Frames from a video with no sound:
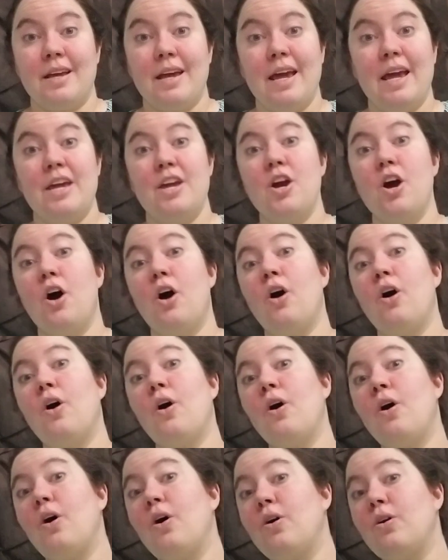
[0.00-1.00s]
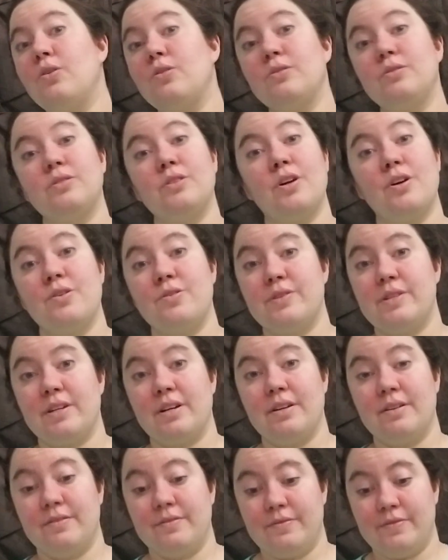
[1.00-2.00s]
a whole load
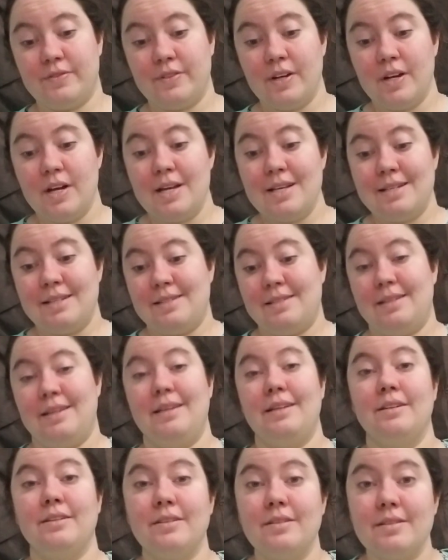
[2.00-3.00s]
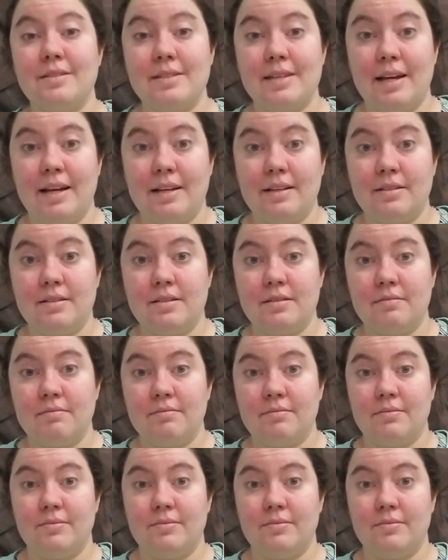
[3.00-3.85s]
of skills and